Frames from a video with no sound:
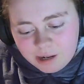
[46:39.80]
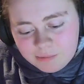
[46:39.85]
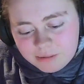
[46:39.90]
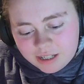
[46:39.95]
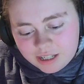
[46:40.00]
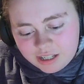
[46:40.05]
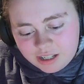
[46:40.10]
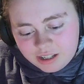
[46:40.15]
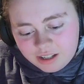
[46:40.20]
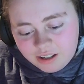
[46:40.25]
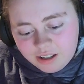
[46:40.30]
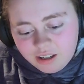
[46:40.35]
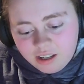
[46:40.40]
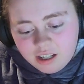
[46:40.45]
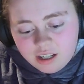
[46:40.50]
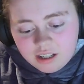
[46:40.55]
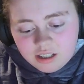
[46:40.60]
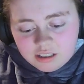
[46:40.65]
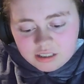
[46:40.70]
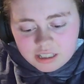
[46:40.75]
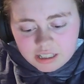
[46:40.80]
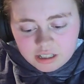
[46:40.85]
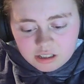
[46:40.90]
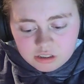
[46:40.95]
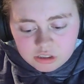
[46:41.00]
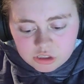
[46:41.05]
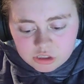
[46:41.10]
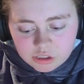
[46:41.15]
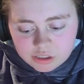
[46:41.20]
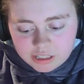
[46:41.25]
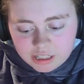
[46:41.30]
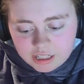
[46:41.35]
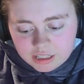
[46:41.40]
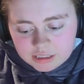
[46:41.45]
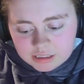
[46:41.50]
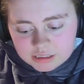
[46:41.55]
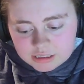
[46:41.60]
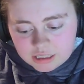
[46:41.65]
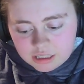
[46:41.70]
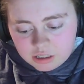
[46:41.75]
I'll be here. They all shook
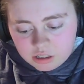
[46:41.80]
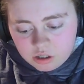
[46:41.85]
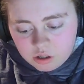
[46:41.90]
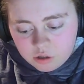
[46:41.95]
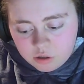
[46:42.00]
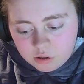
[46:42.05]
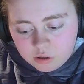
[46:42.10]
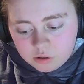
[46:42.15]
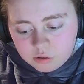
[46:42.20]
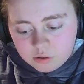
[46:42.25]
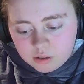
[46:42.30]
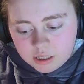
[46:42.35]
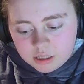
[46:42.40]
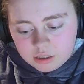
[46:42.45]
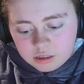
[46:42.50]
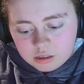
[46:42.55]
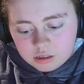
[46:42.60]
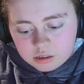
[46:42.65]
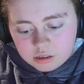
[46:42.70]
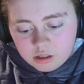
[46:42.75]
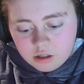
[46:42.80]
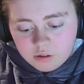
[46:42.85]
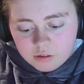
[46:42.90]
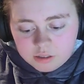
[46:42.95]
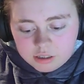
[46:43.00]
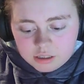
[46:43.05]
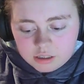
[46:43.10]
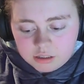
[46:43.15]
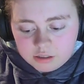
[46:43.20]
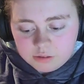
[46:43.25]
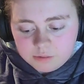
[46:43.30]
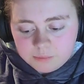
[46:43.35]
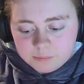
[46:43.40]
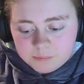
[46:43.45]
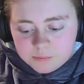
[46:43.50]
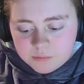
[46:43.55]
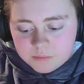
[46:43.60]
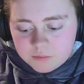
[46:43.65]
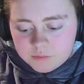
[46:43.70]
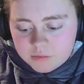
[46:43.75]
hands, and Cole and Cole and Lou
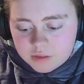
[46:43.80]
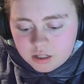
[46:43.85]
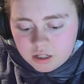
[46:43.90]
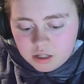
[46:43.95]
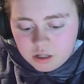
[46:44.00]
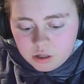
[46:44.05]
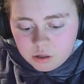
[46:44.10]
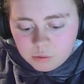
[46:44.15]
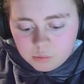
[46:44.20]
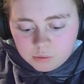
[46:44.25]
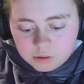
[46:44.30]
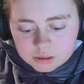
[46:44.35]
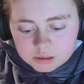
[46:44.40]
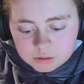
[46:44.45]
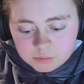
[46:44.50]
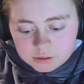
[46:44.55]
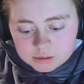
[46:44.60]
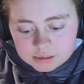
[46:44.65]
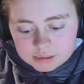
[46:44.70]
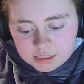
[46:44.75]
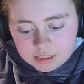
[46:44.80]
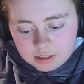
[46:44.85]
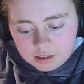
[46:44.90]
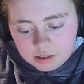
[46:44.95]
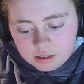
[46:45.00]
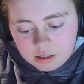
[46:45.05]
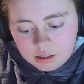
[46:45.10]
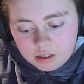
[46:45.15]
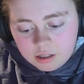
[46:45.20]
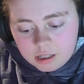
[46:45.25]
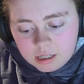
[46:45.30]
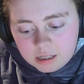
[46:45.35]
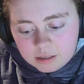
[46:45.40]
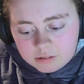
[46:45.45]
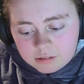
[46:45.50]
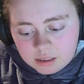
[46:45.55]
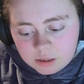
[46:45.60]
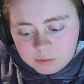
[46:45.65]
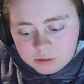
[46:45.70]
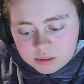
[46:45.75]
walked towards the gate.
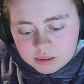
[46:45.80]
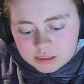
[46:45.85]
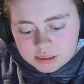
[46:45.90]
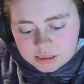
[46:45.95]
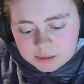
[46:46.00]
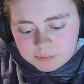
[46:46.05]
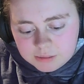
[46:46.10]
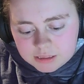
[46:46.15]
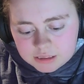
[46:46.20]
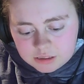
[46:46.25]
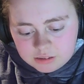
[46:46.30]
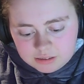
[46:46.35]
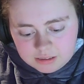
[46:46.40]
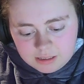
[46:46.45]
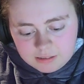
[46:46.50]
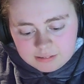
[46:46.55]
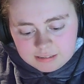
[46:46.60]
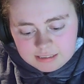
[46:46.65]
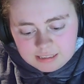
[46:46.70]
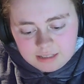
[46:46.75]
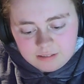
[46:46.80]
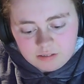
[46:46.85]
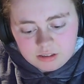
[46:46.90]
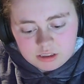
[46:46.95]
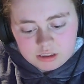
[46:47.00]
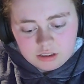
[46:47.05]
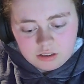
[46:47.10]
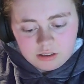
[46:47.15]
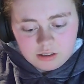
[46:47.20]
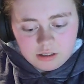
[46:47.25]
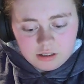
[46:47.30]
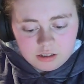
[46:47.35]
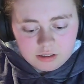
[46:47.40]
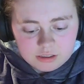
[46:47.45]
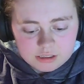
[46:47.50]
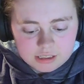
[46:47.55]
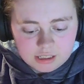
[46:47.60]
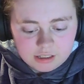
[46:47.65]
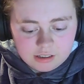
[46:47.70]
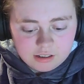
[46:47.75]
I'm glad we got to spend some time together, son,
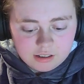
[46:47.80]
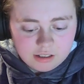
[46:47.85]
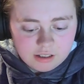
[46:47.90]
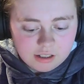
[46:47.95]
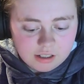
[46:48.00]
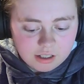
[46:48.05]
Lou said.